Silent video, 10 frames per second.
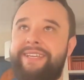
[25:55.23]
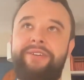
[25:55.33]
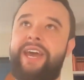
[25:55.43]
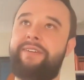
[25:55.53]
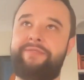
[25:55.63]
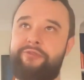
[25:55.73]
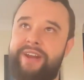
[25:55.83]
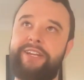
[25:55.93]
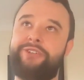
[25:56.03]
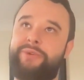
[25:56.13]
Don't have
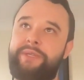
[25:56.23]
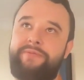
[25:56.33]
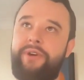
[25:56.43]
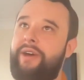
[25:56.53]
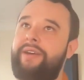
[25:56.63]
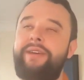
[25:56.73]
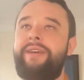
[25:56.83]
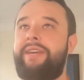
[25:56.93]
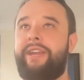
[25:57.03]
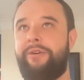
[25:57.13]
credentials for
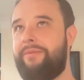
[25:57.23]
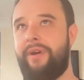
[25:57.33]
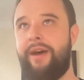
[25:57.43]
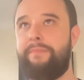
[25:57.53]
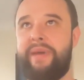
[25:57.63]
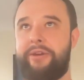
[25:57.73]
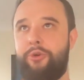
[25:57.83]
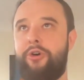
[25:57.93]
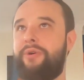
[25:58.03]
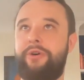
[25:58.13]
big
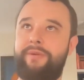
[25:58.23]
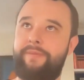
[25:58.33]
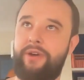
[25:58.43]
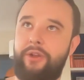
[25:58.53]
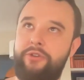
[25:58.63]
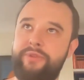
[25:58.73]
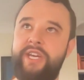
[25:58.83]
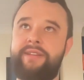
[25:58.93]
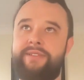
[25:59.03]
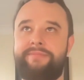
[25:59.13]
corp on local
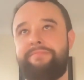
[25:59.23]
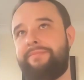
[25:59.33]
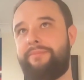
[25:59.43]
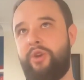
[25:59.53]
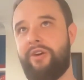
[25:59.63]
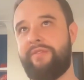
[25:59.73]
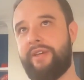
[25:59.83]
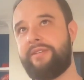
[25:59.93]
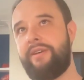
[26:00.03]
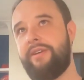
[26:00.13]
machines. Pretty obvious.